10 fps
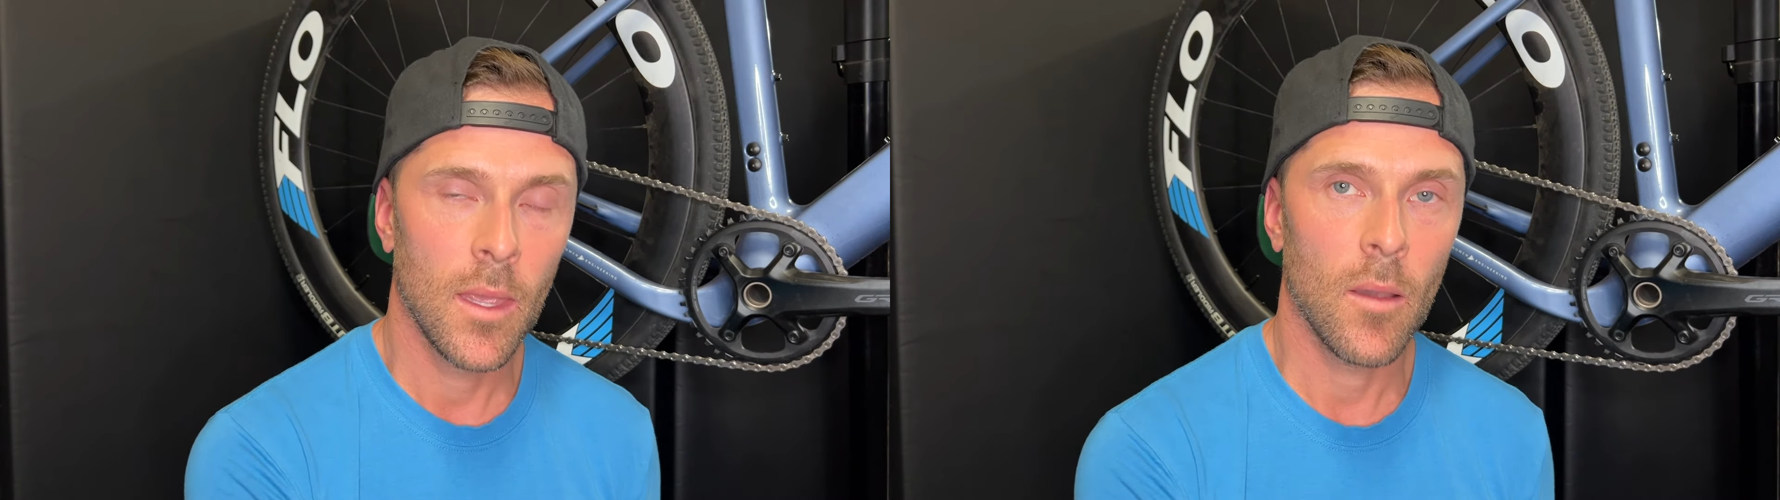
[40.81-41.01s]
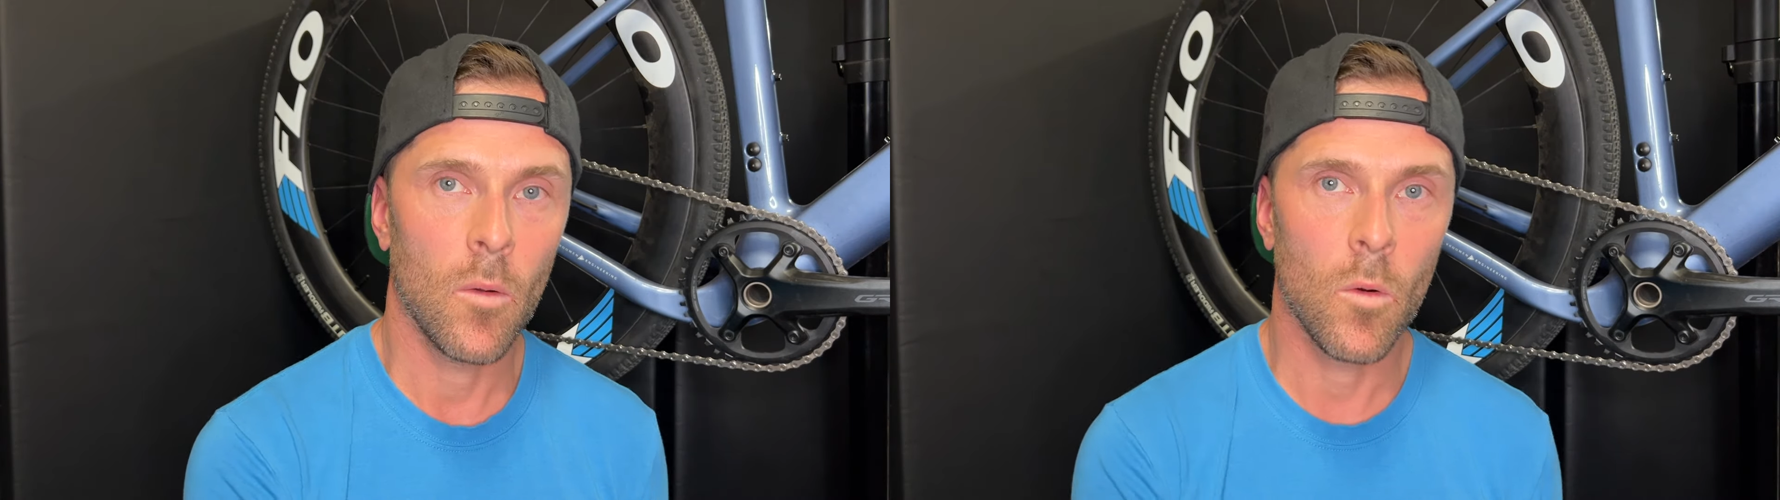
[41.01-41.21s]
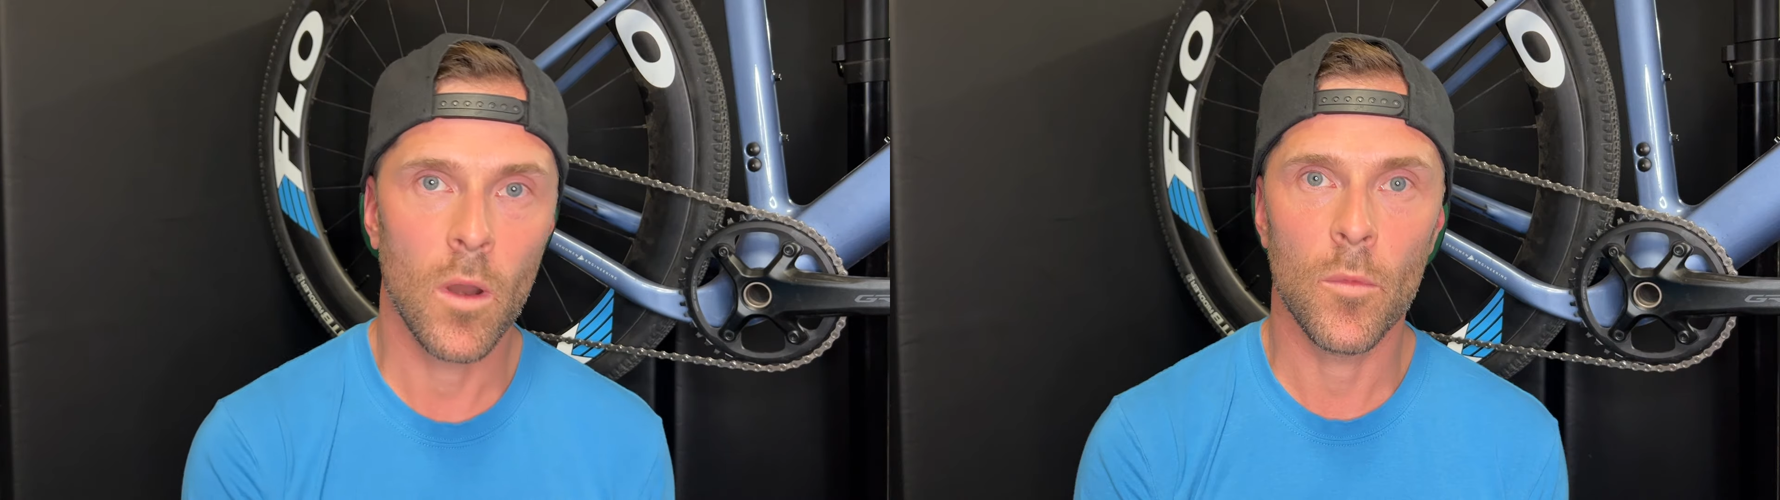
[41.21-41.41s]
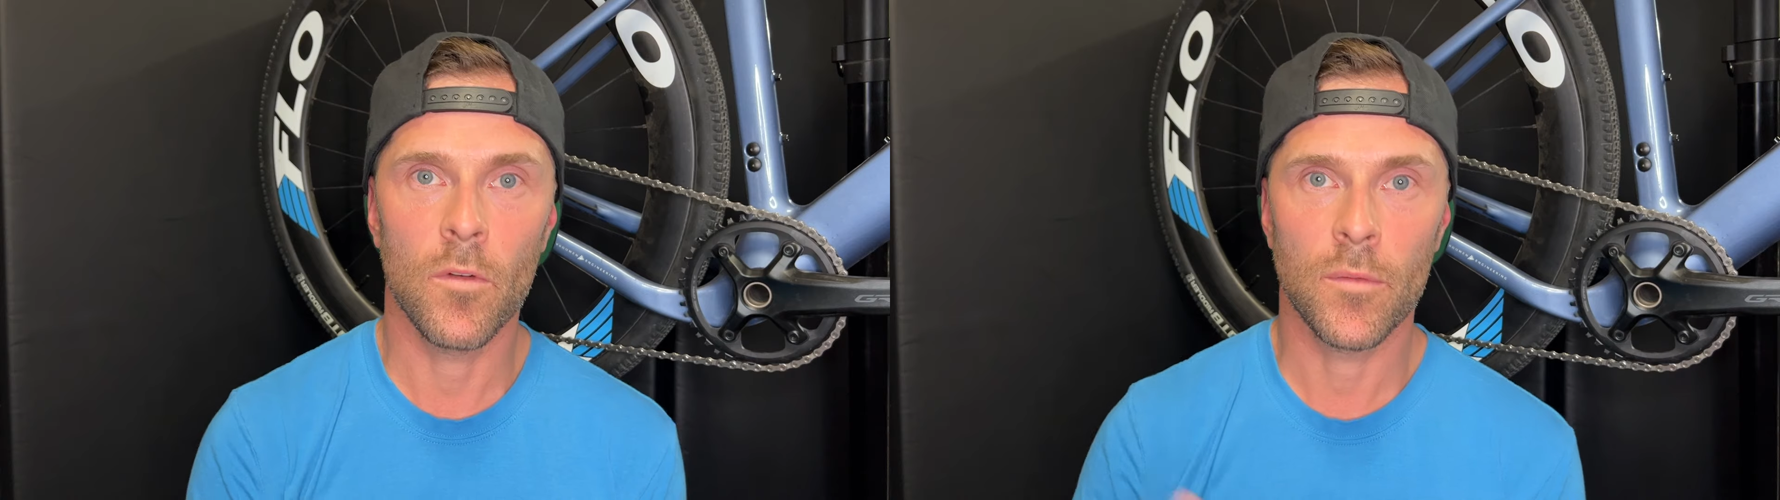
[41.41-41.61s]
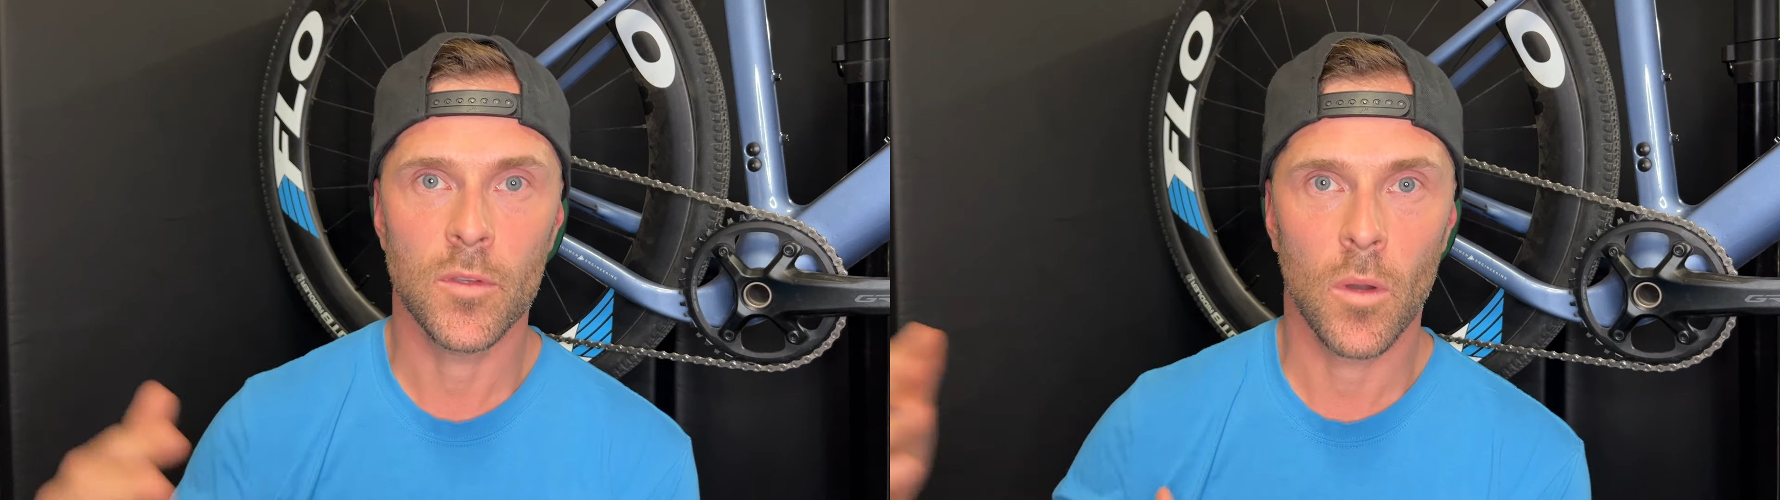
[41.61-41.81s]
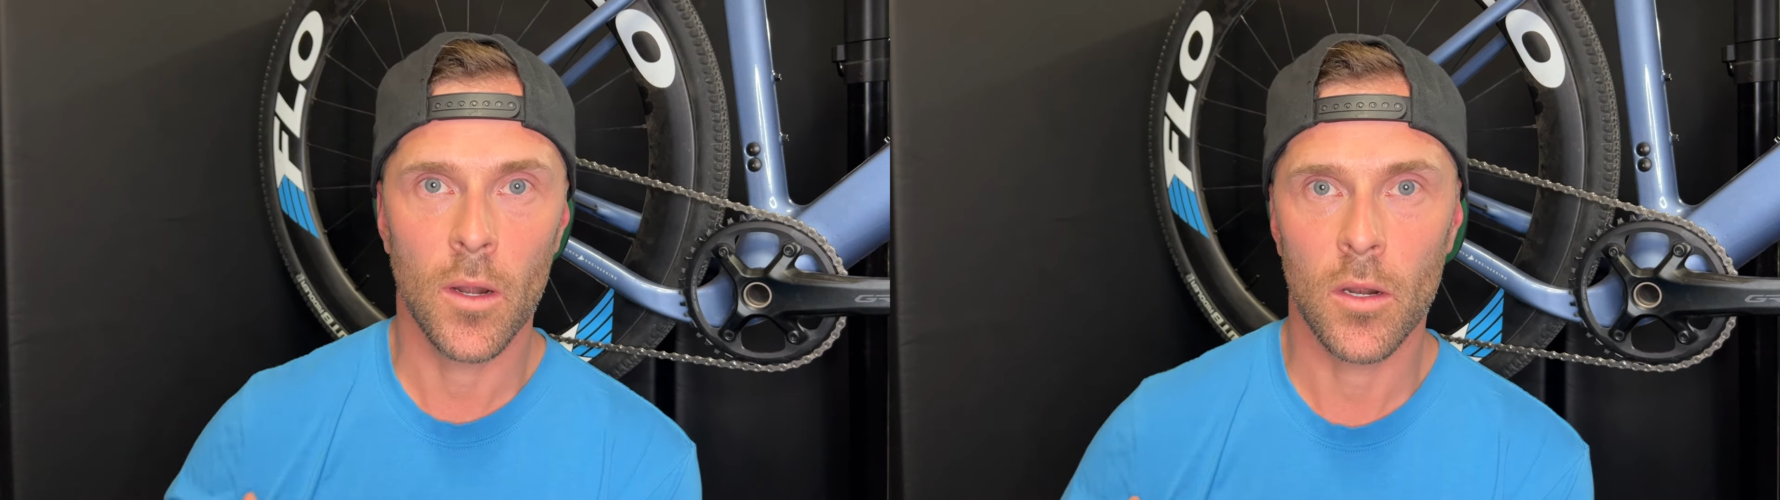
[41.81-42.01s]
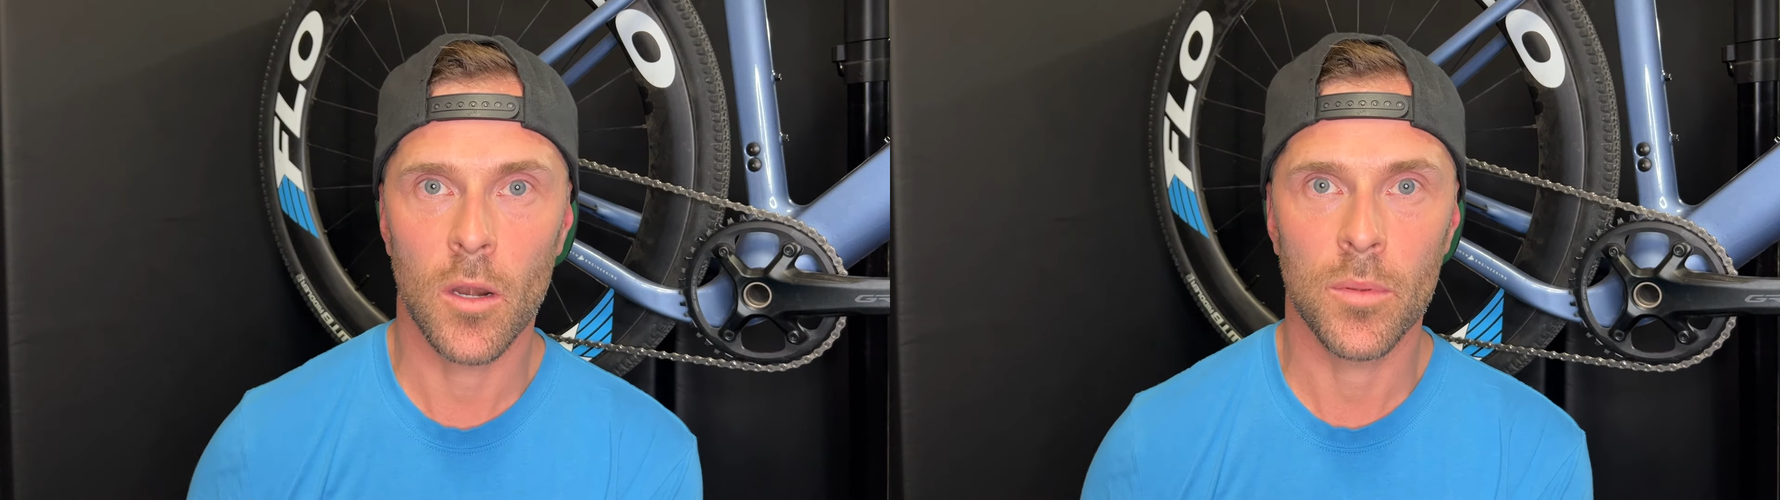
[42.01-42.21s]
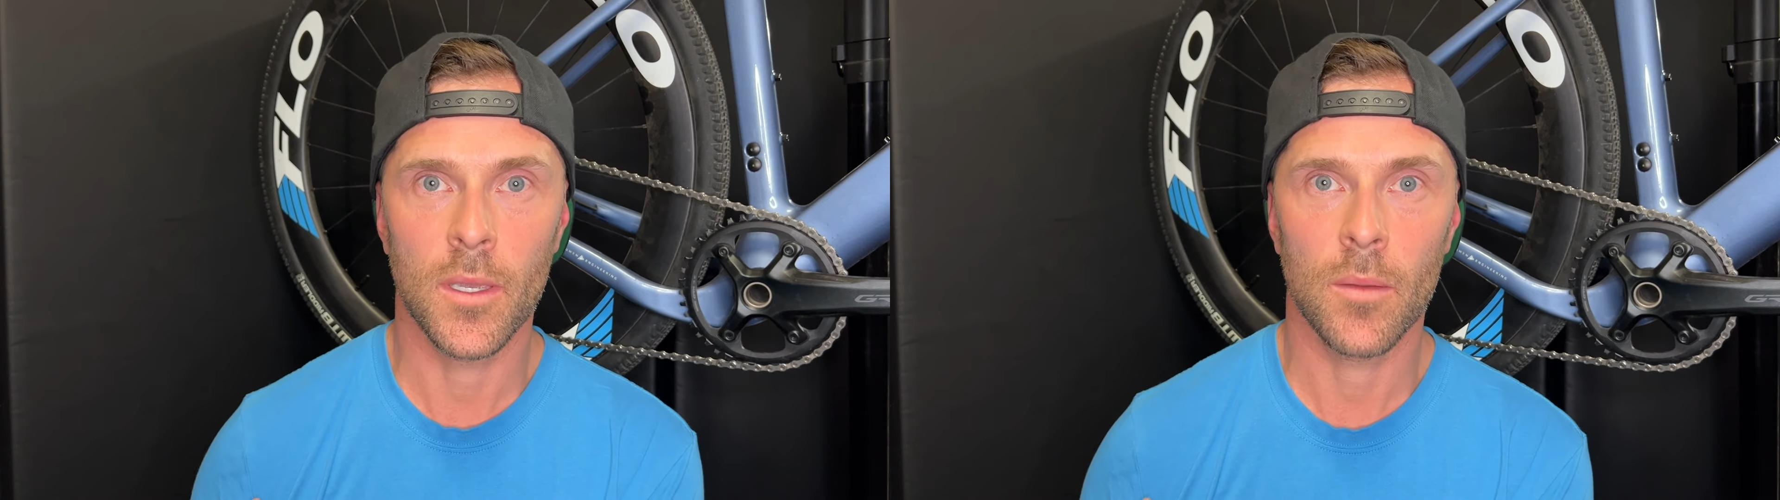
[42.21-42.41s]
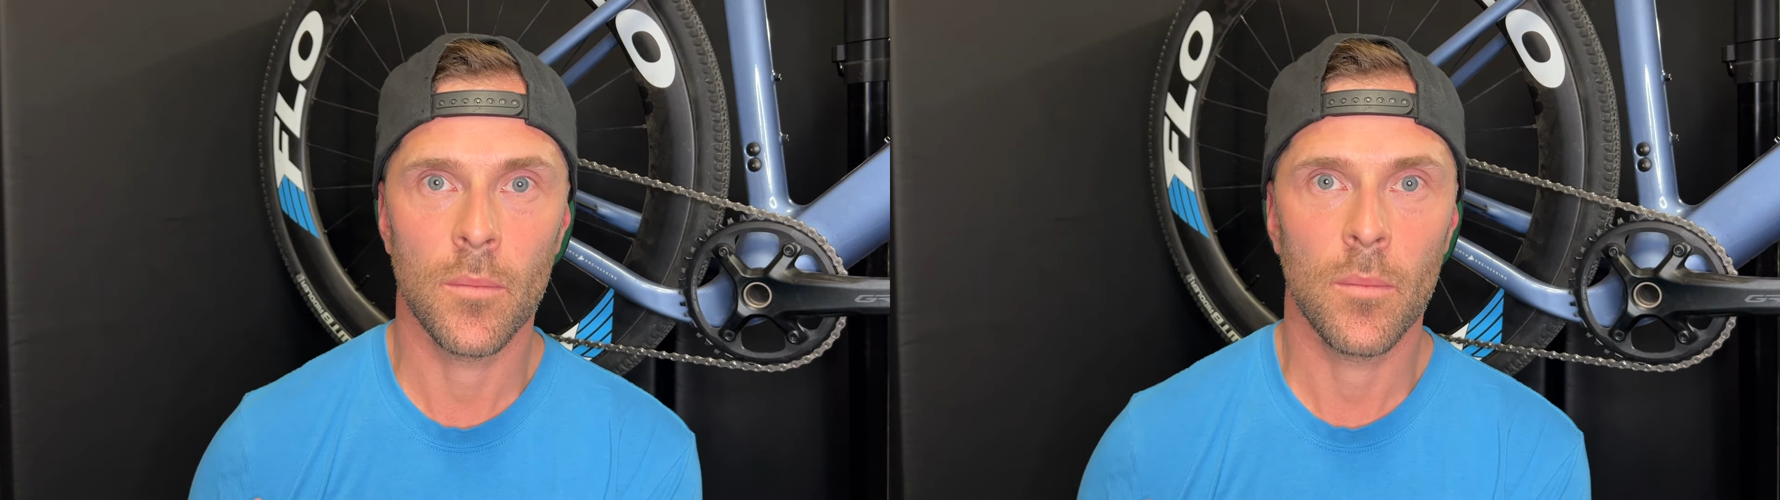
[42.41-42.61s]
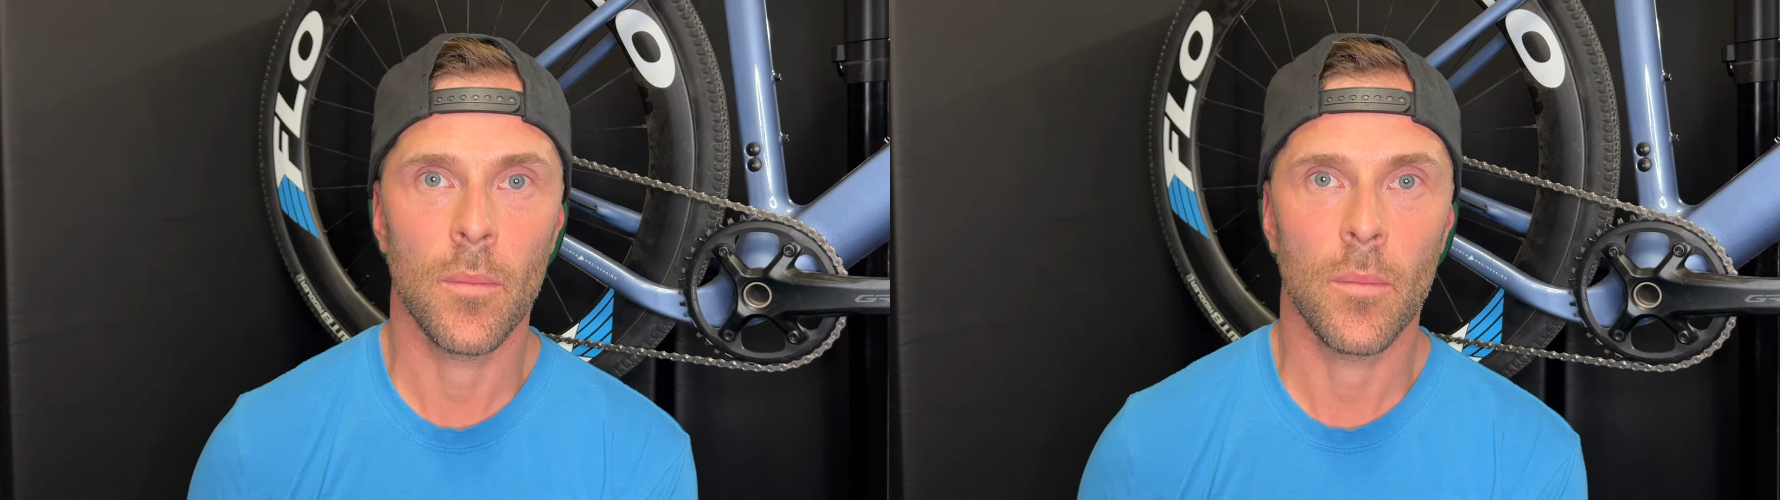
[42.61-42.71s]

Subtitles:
or I move up to 100 RPM,